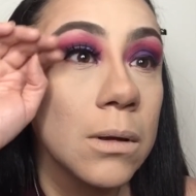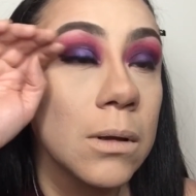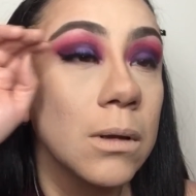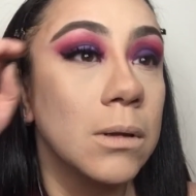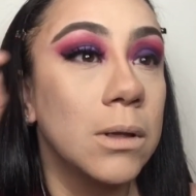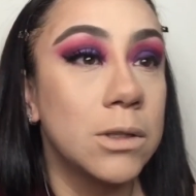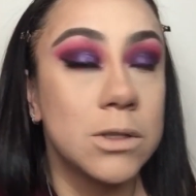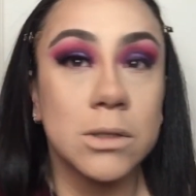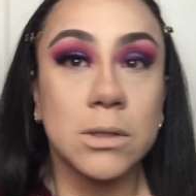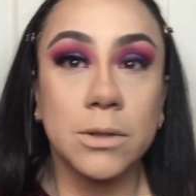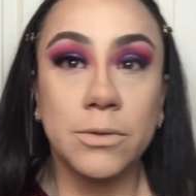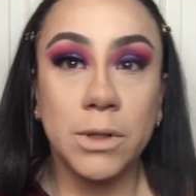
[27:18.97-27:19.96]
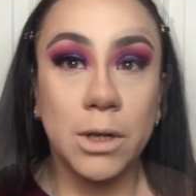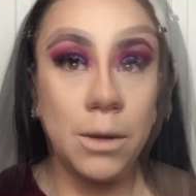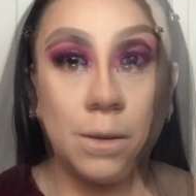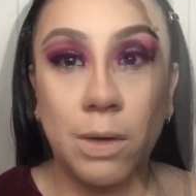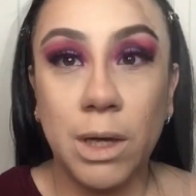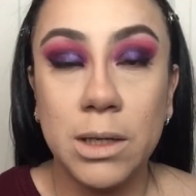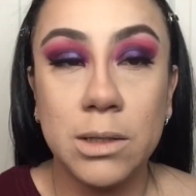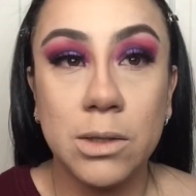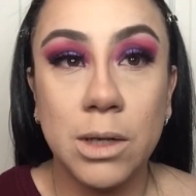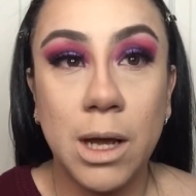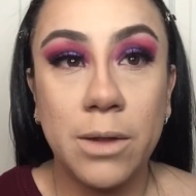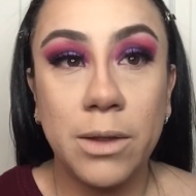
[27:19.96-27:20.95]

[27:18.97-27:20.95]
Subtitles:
And then just lift it up. Okay, so now